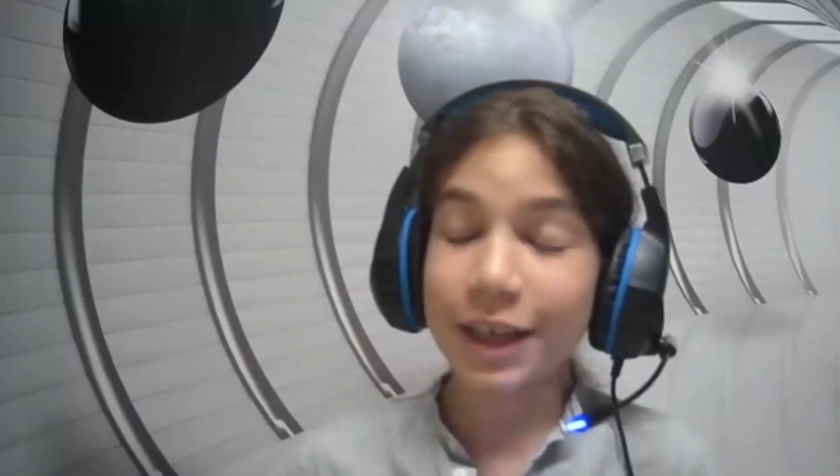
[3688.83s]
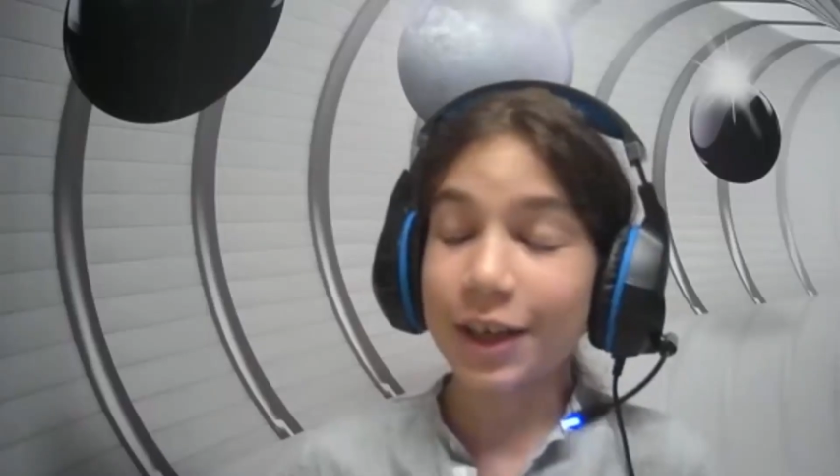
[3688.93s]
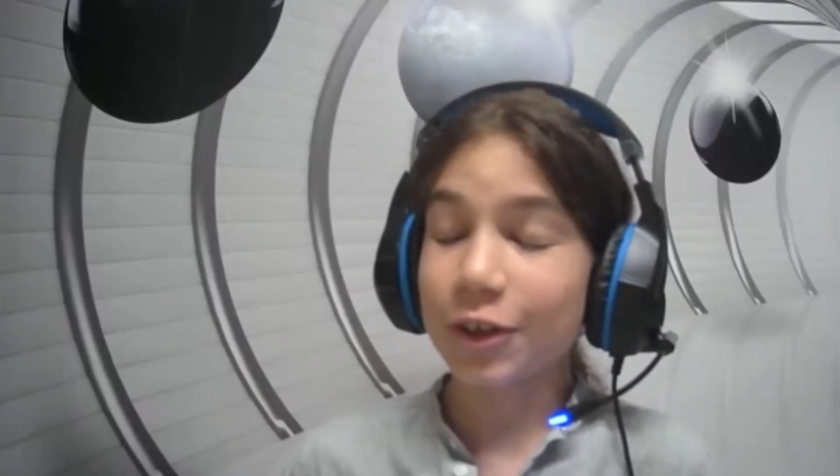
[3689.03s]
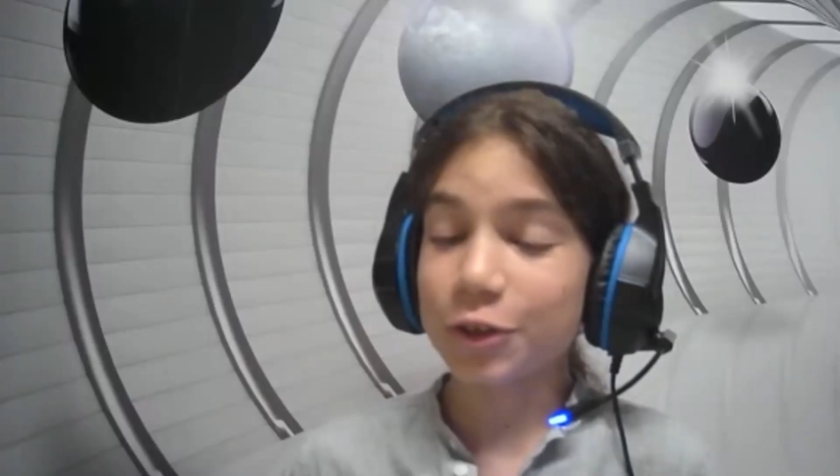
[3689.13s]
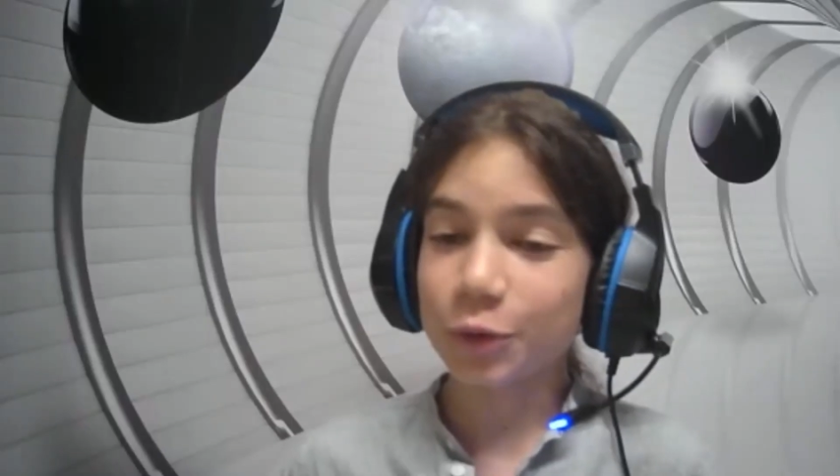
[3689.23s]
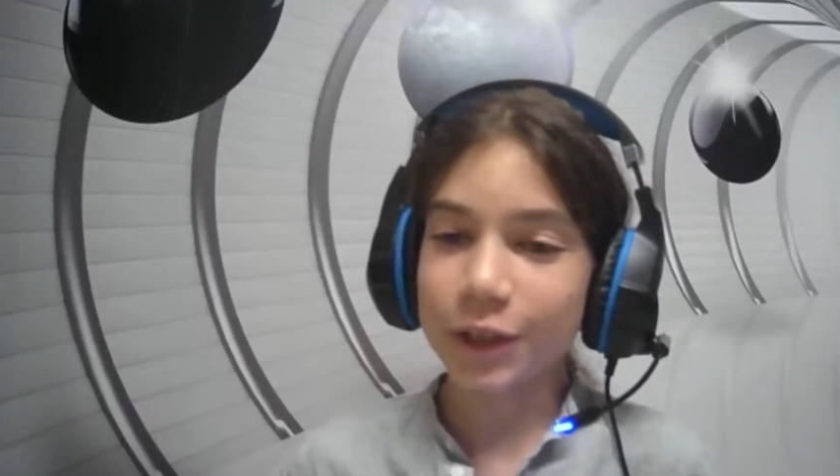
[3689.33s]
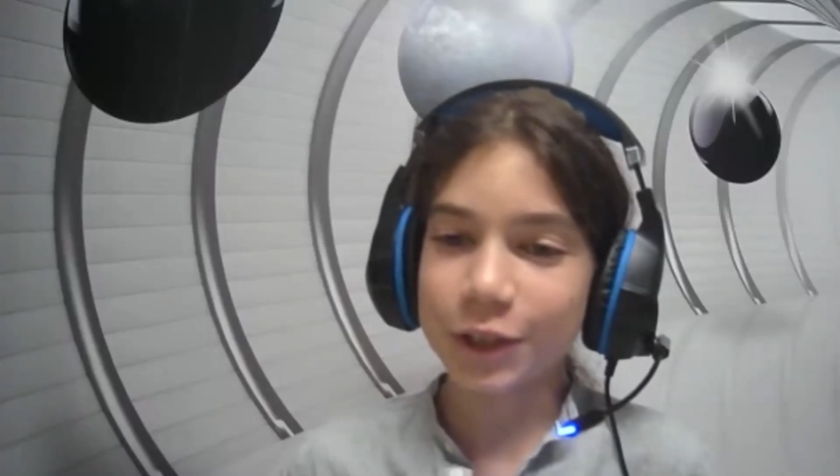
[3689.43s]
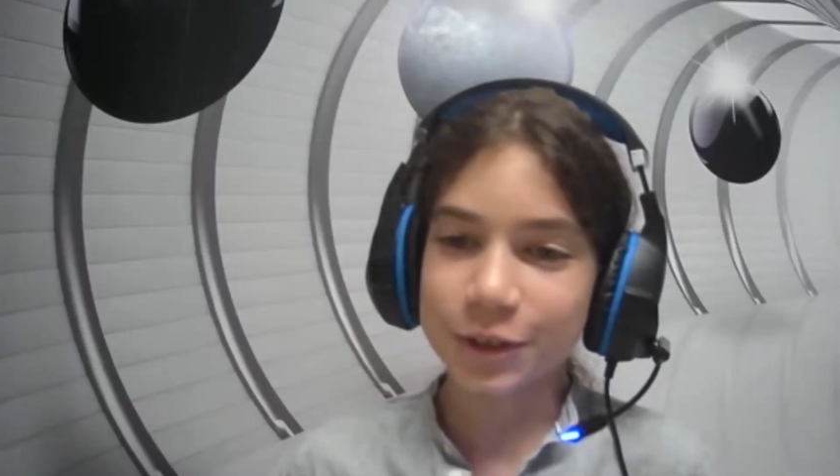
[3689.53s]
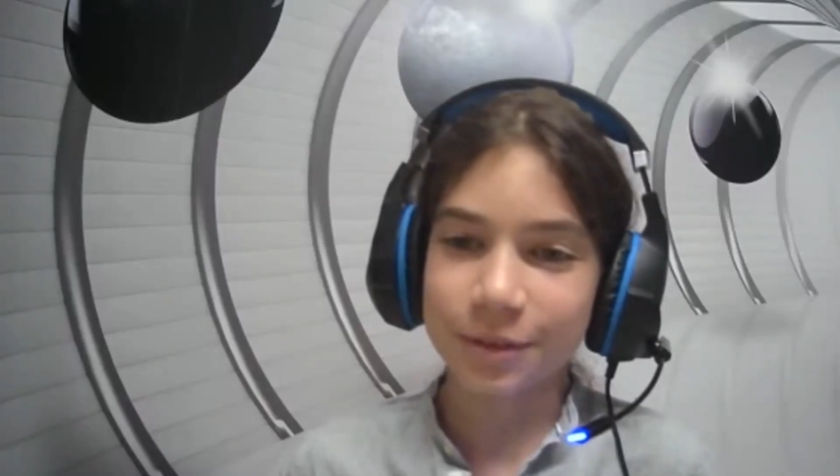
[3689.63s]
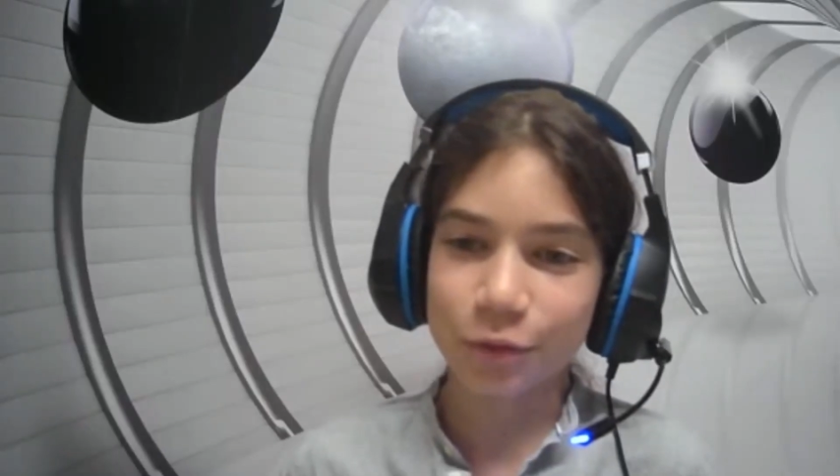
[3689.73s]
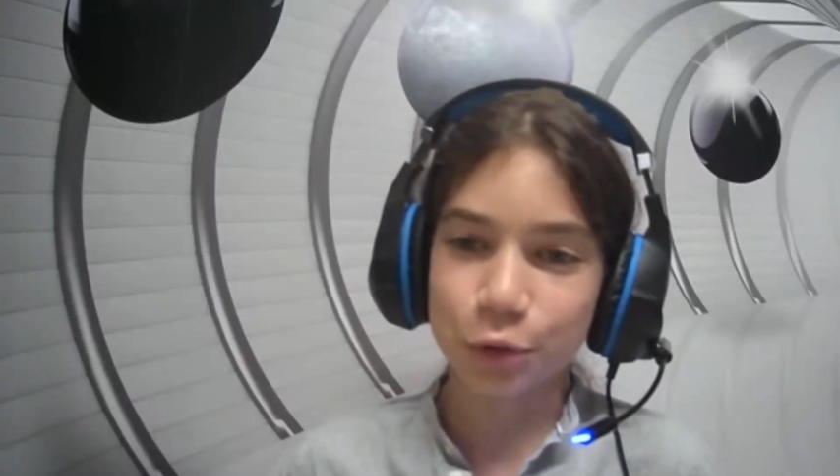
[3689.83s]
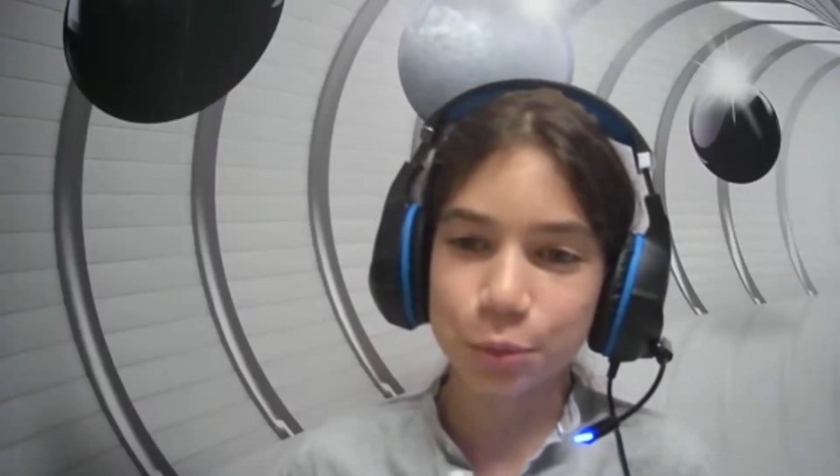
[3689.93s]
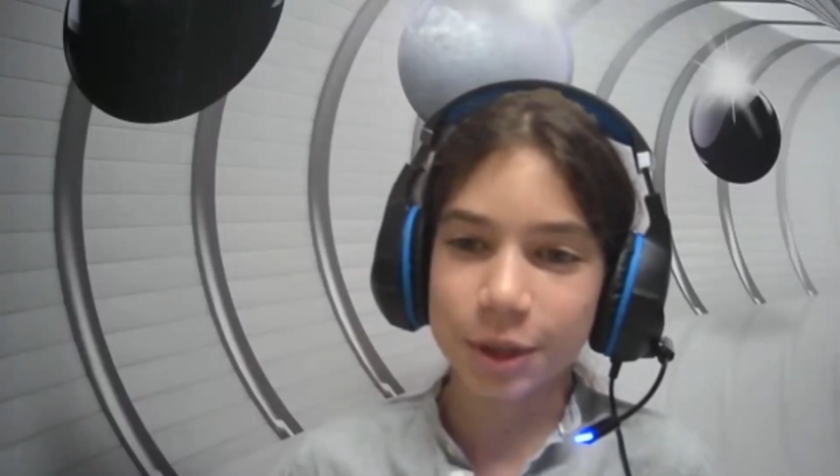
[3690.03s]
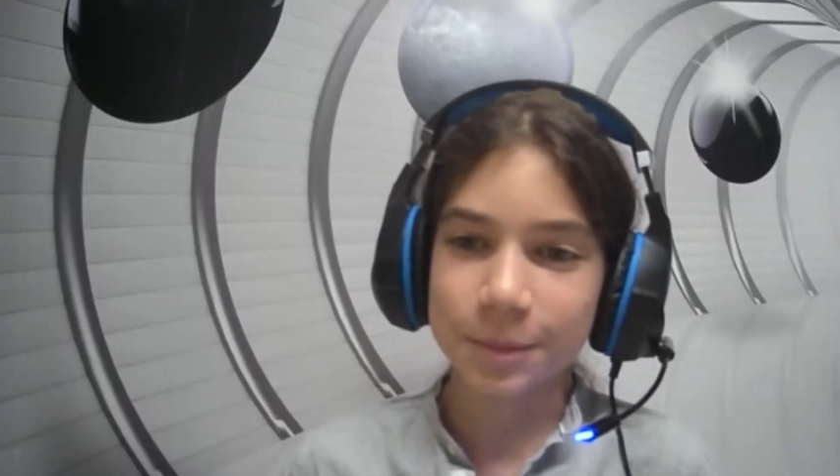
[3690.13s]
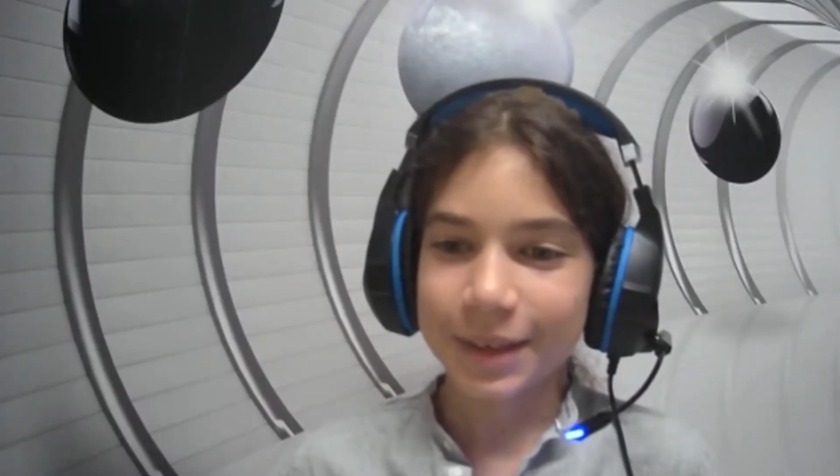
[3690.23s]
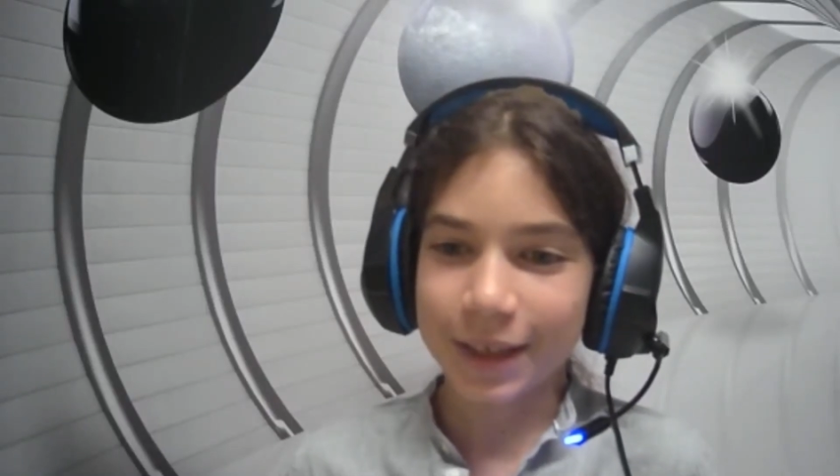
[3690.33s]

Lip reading: hard question for me.